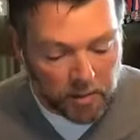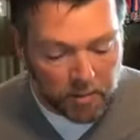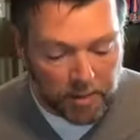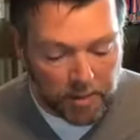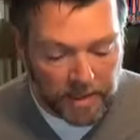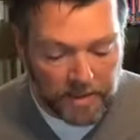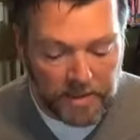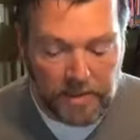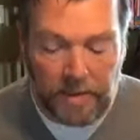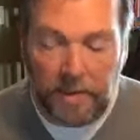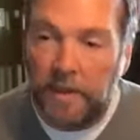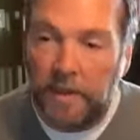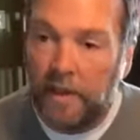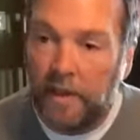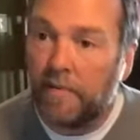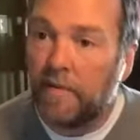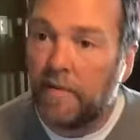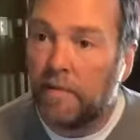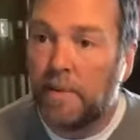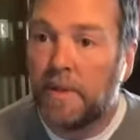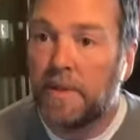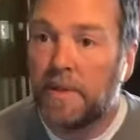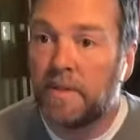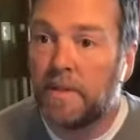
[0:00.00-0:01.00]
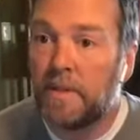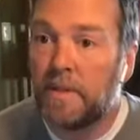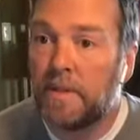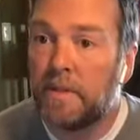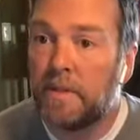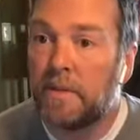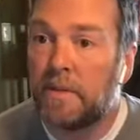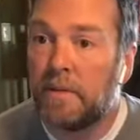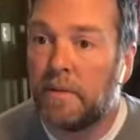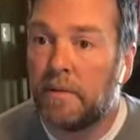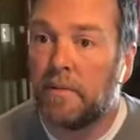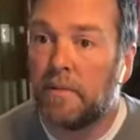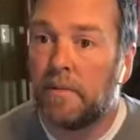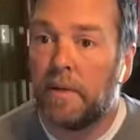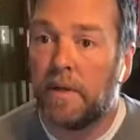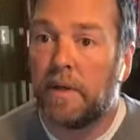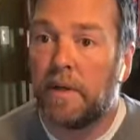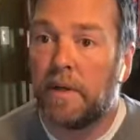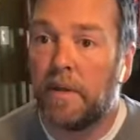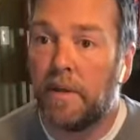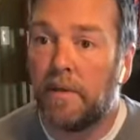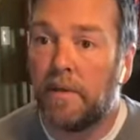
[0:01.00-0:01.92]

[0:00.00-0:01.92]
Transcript: basically give the business the,